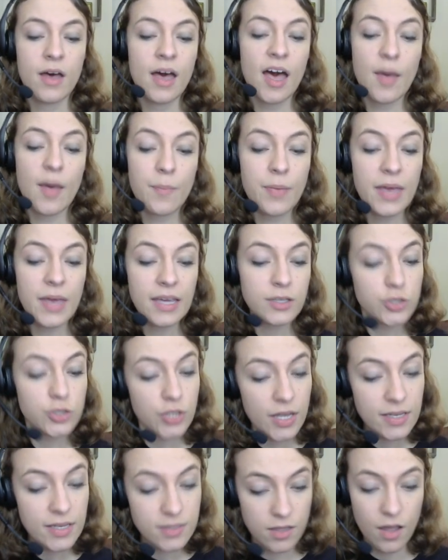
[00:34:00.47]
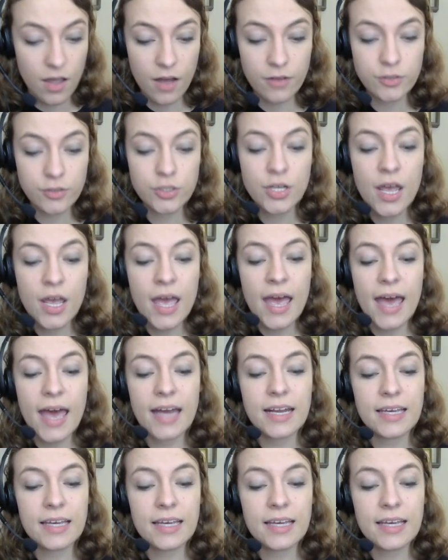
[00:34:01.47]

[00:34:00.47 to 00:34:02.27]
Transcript: a pink chaise lounge, and a